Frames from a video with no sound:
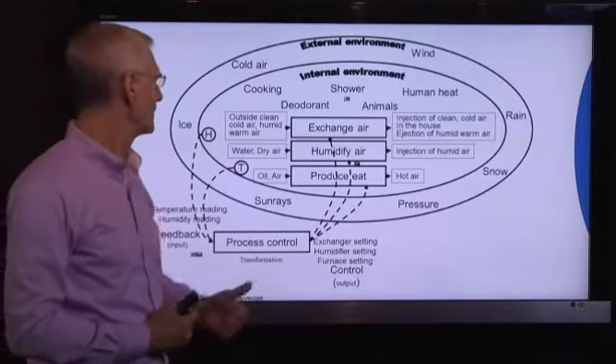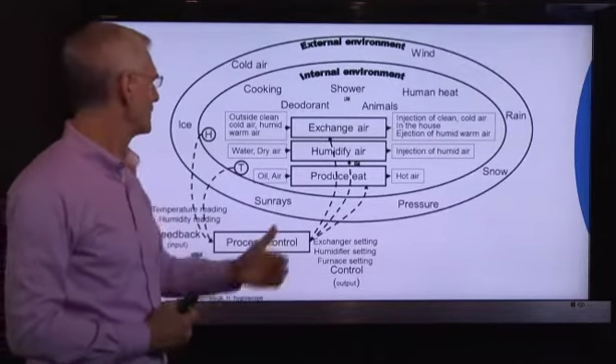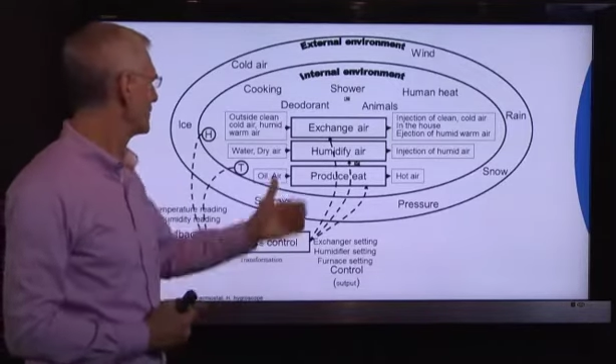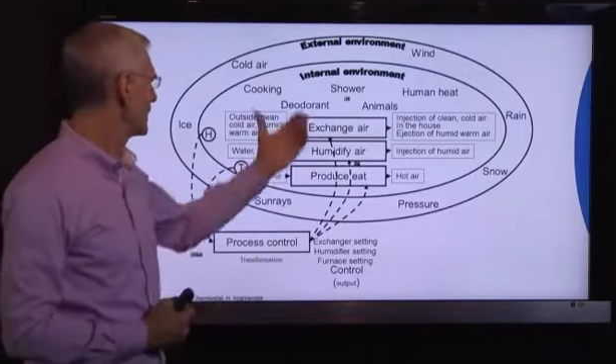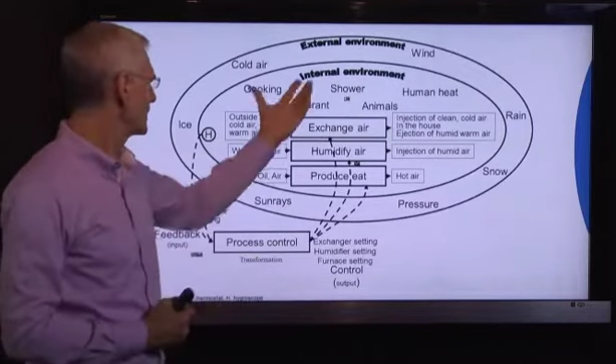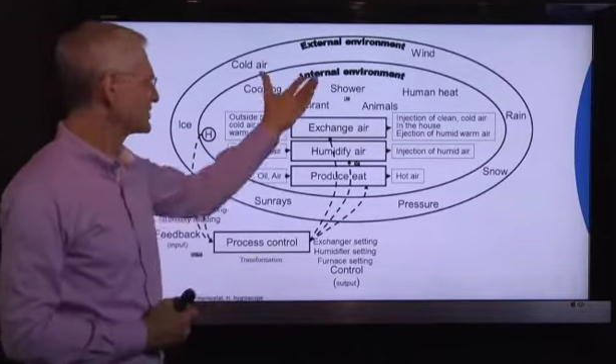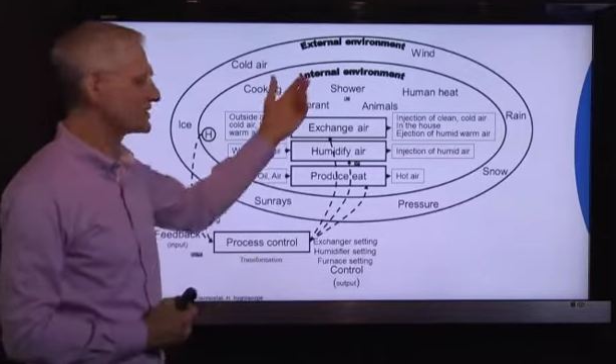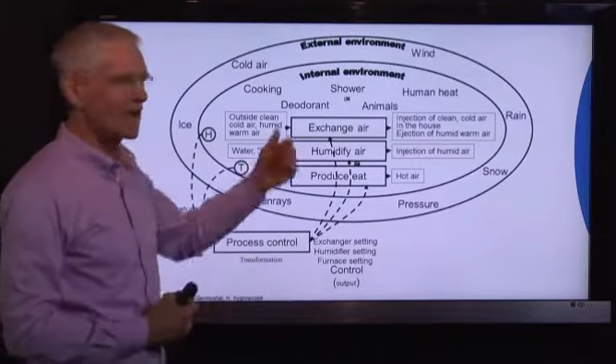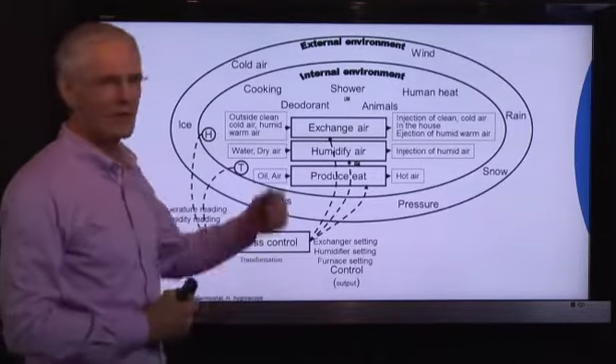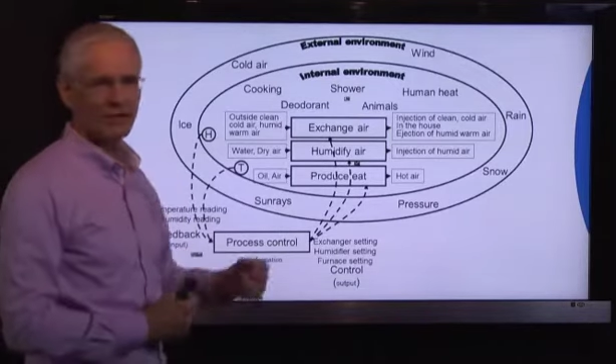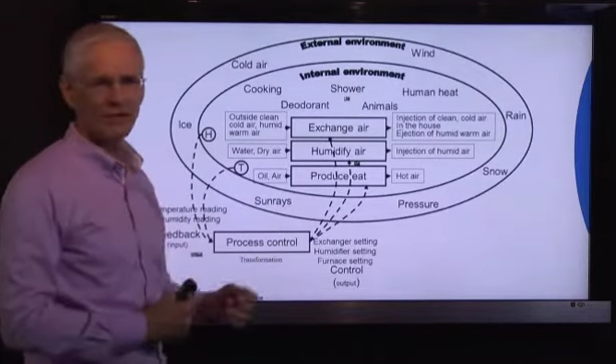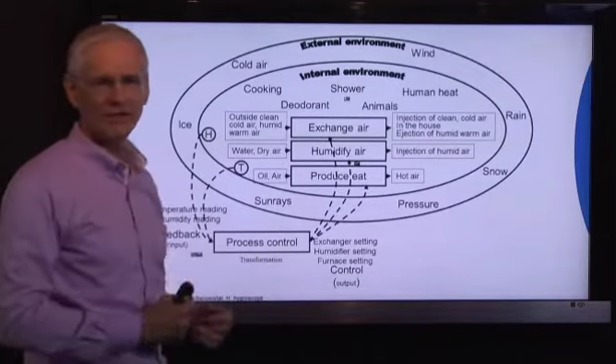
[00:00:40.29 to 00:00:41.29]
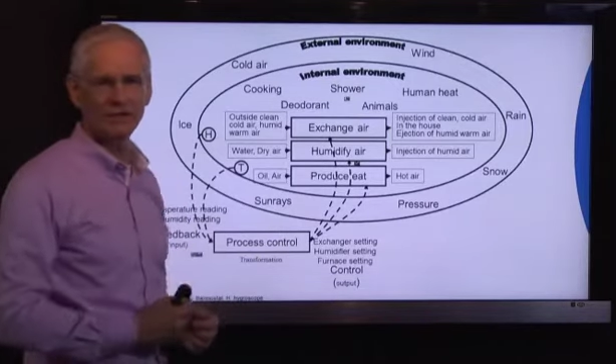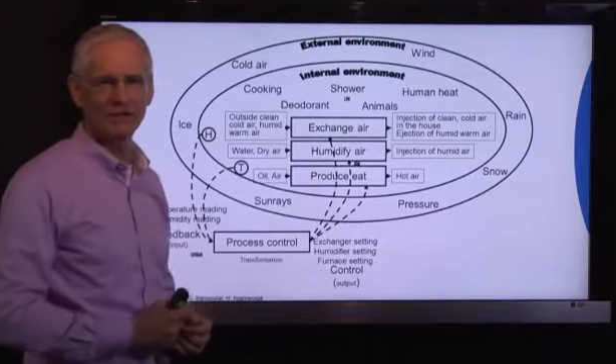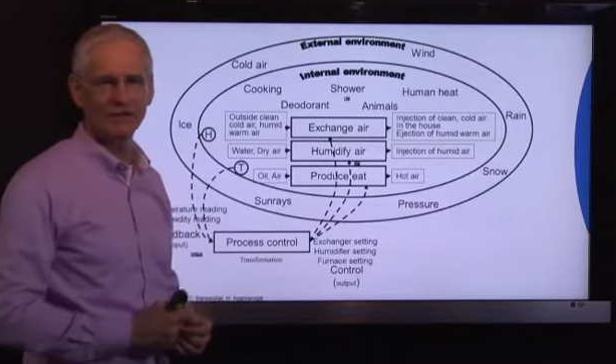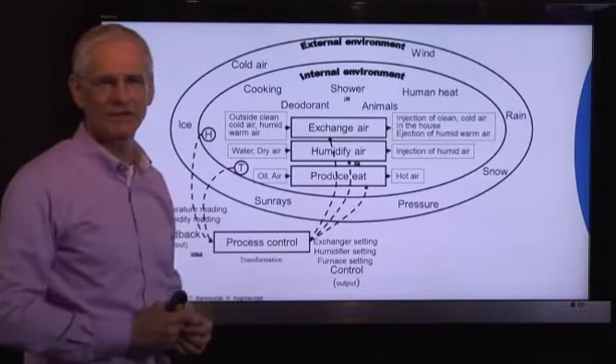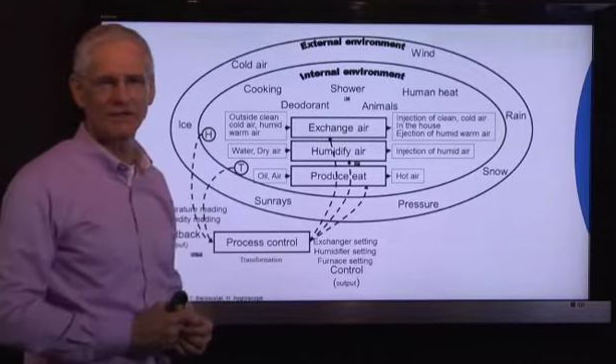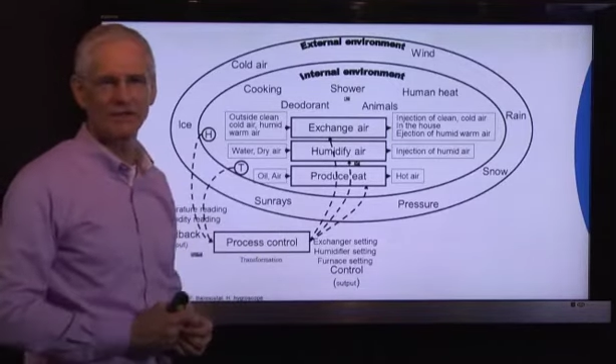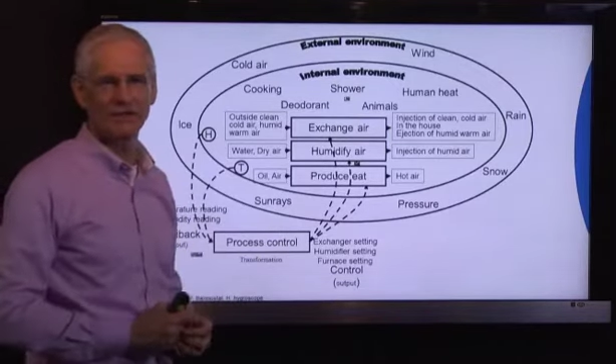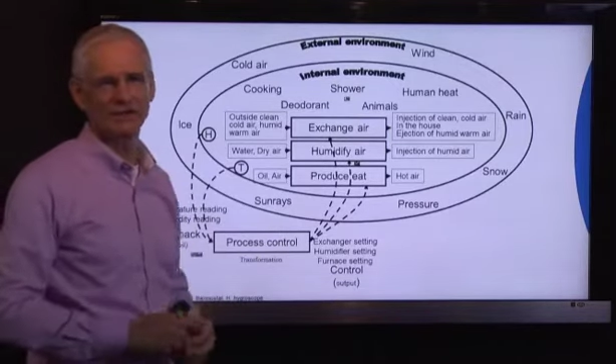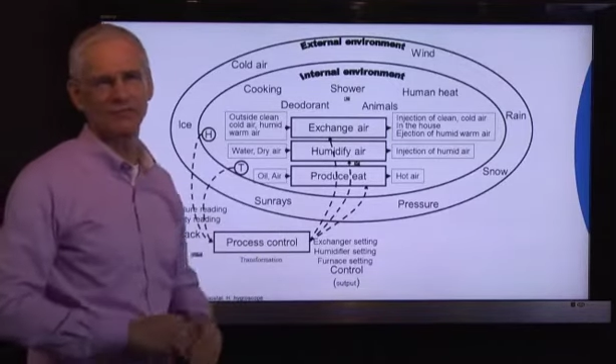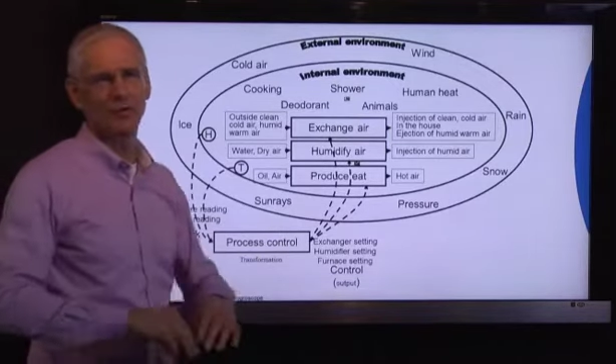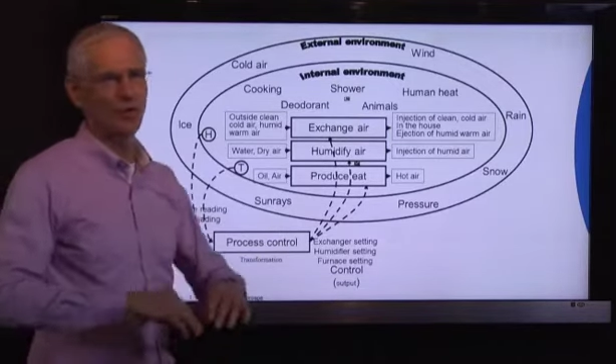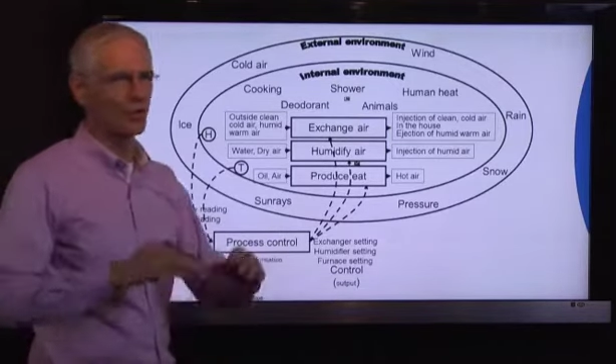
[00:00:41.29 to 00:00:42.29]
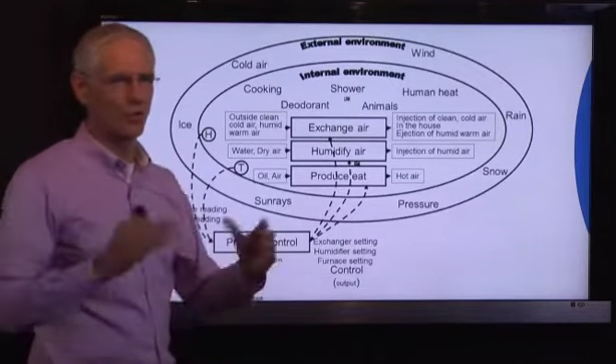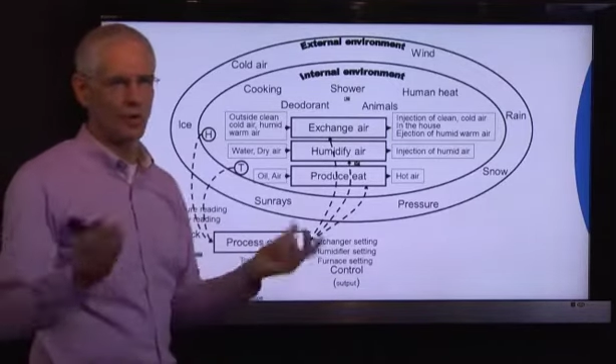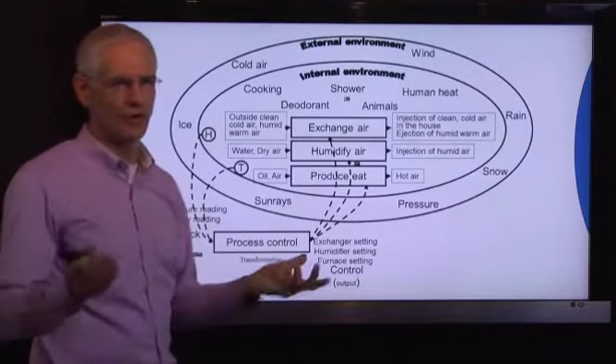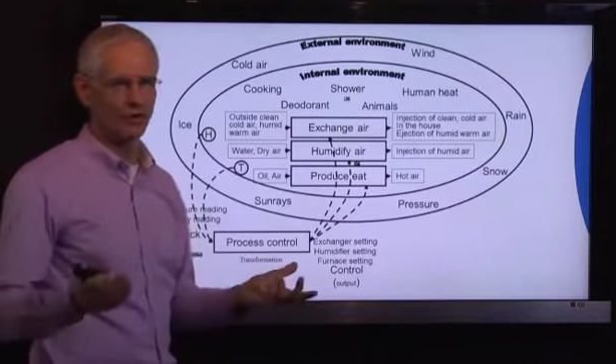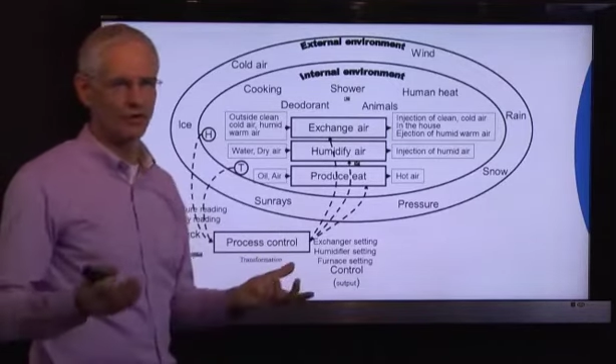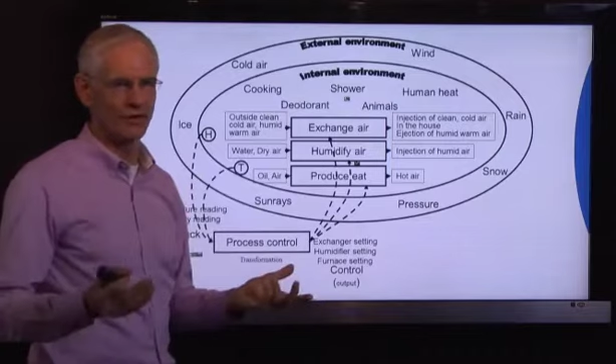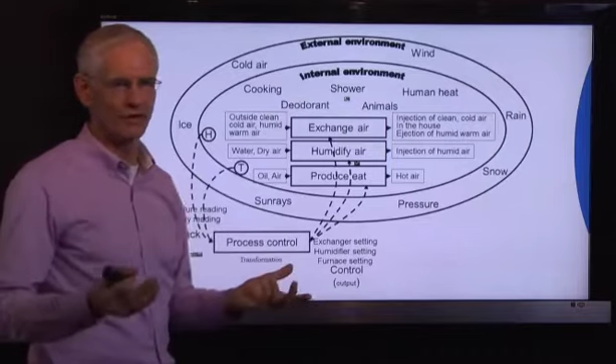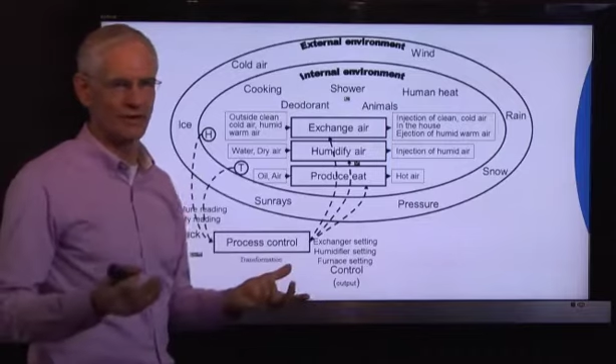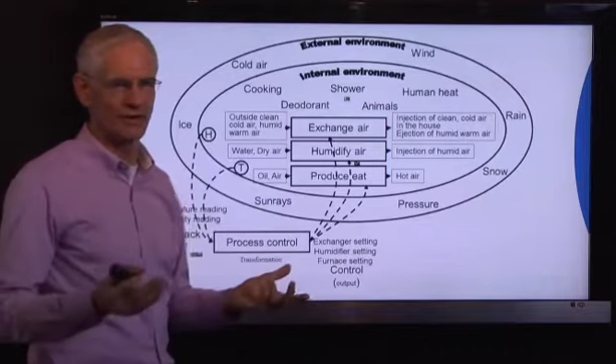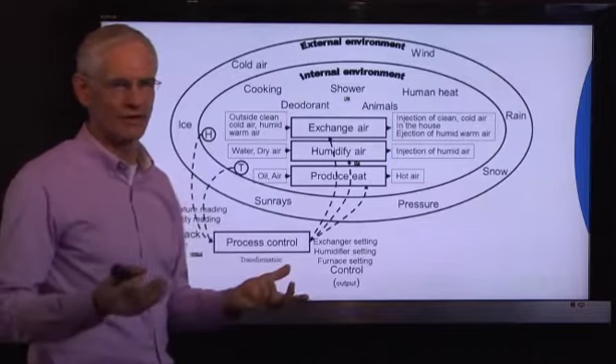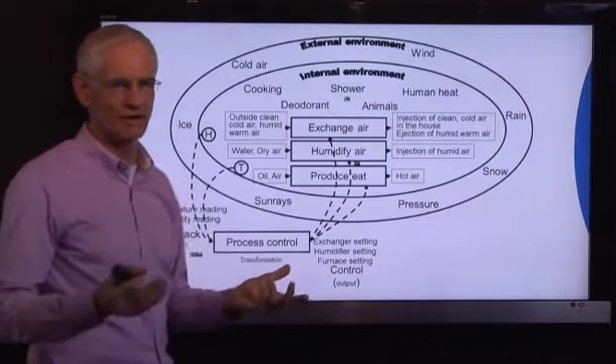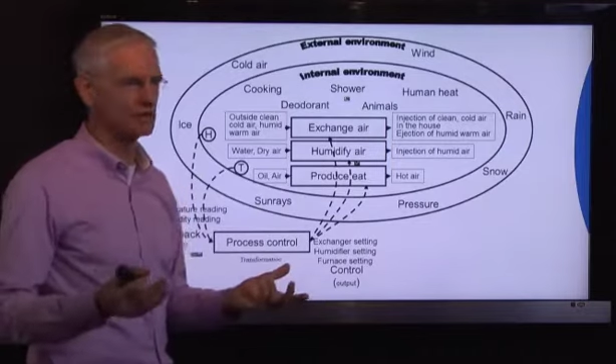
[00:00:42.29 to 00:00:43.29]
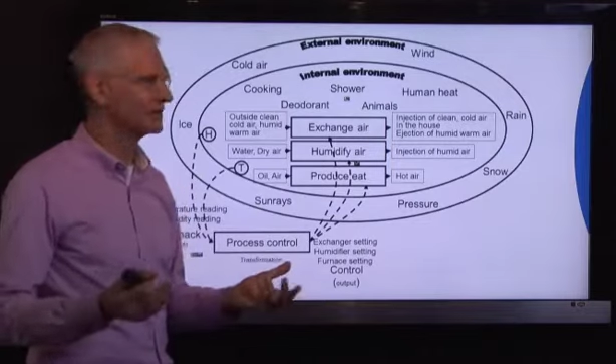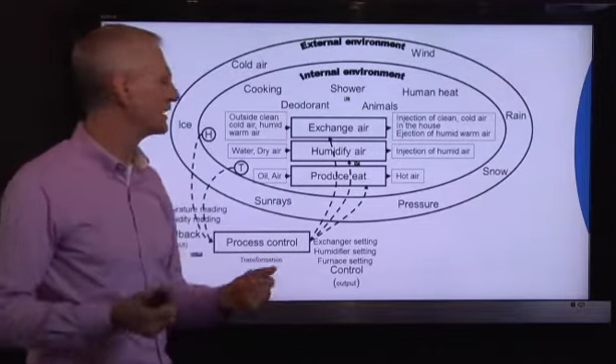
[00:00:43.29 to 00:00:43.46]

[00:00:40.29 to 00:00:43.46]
You take a shower, there's more water in the air.